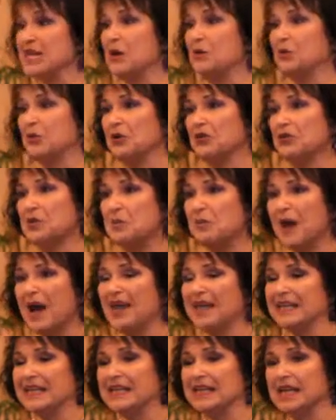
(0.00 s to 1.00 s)
now we're the
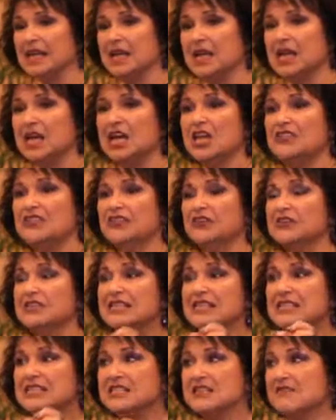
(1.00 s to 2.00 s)
body, there is
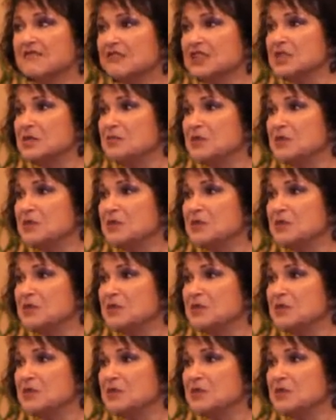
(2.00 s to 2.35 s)
a difference